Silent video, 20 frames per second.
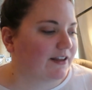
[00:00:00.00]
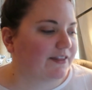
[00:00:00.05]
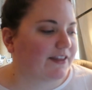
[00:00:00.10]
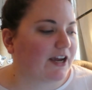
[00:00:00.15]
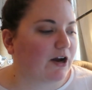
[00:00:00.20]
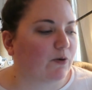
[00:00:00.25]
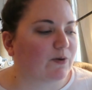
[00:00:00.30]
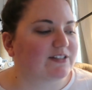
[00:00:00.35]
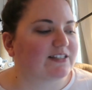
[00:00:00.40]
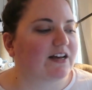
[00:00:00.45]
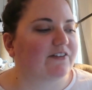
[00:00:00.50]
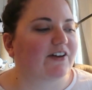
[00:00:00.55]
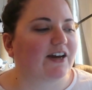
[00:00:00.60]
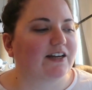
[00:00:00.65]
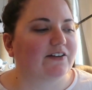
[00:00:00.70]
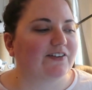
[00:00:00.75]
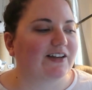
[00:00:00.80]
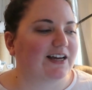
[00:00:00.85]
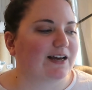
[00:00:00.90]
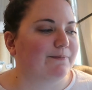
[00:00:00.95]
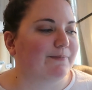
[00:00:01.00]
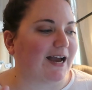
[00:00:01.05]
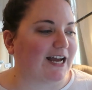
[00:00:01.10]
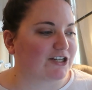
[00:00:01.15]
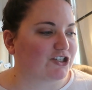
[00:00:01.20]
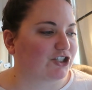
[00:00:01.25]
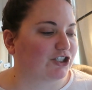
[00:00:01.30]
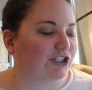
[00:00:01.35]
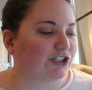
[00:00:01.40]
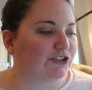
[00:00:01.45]
They always have kind of like a
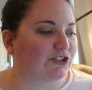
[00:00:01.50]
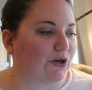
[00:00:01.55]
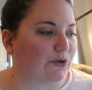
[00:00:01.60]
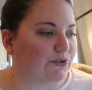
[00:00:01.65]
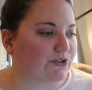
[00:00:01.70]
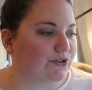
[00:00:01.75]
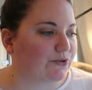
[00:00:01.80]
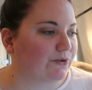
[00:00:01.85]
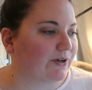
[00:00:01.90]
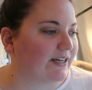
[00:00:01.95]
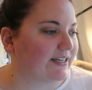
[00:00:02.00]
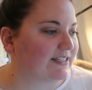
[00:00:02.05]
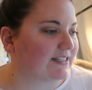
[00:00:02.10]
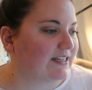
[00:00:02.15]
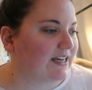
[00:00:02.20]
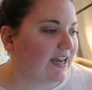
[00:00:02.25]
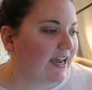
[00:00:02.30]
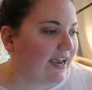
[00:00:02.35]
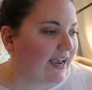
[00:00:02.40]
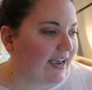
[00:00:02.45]
magical note to it.